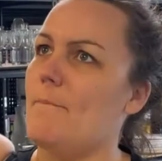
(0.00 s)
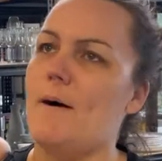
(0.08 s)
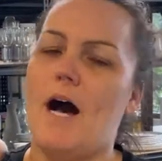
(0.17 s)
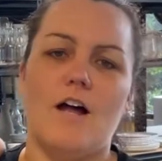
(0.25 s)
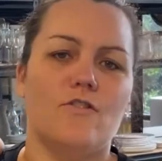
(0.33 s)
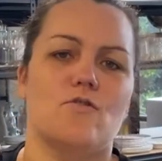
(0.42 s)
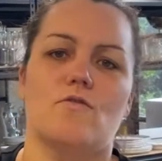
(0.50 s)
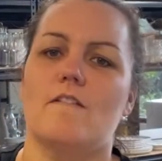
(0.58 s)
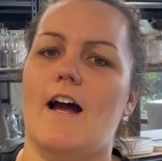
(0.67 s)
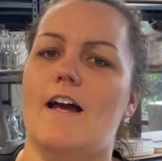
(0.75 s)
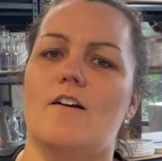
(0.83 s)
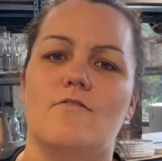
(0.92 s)
barn door
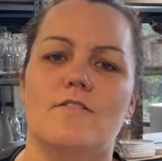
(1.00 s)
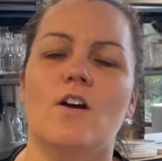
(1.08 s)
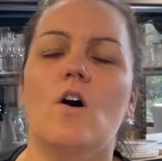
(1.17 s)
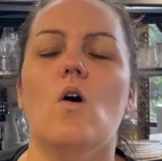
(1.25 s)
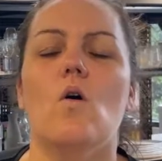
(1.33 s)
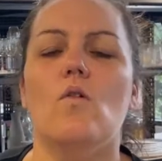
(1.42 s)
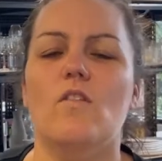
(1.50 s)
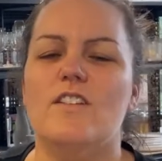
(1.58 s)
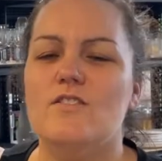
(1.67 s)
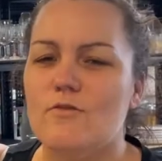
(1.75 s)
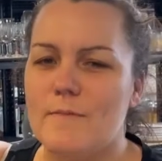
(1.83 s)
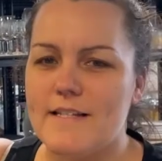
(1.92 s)
rails, all
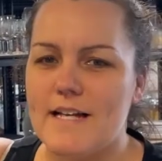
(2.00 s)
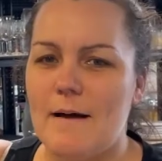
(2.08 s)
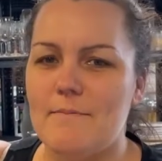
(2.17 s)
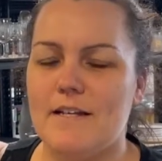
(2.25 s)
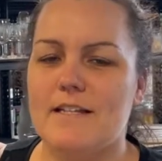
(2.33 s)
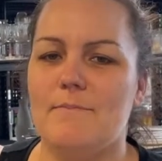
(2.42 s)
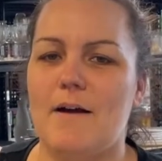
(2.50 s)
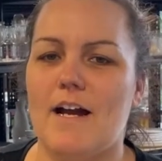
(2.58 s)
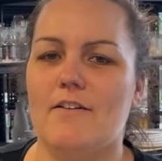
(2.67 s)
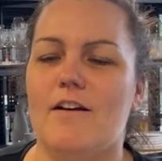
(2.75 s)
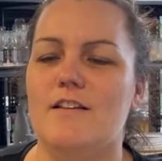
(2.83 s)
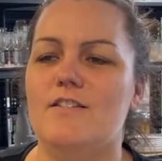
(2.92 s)
those little bits happening in the
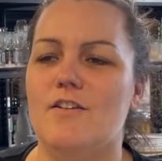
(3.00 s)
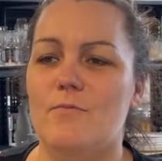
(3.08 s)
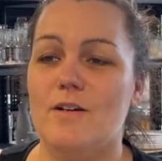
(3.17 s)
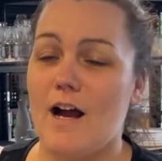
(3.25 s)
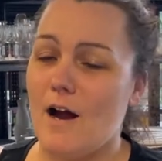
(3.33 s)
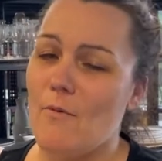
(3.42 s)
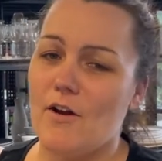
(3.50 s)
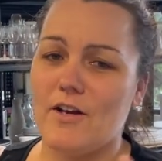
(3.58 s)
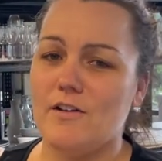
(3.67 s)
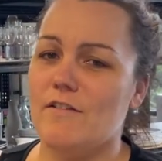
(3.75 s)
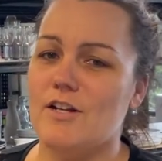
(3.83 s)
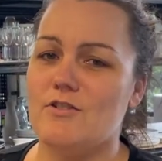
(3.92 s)
background. So we are
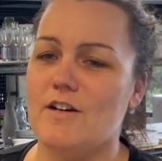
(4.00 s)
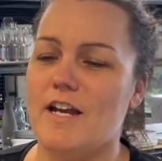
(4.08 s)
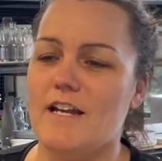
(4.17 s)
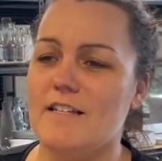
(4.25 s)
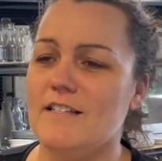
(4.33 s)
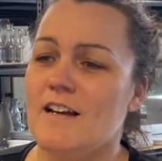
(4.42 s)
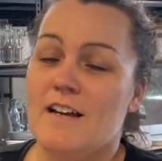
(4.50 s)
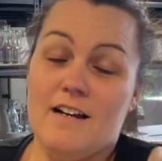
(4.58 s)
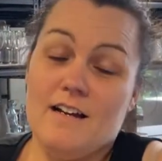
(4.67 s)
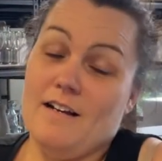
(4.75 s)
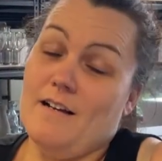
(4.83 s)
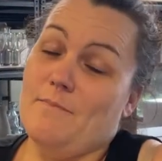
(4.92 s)
working around tradies,
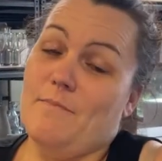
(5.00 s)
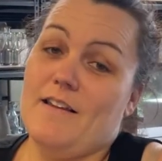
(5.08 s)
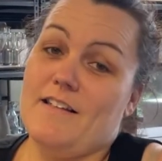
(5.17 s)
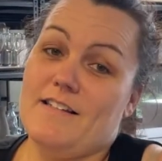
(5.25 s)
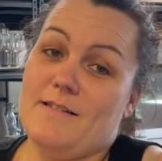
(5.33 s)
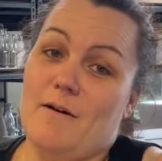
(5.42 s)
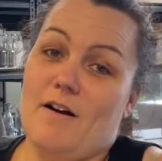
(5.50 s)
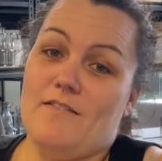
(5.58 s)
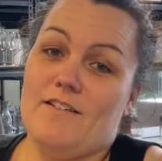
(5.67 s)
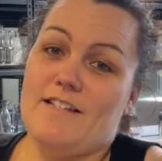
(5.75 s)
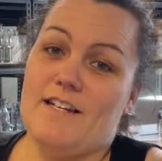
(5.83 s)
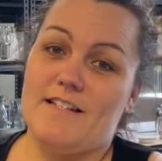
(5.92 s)
but this is
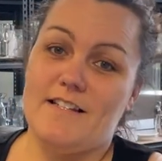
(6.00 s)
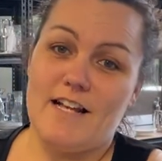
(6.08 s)
behind the scenes and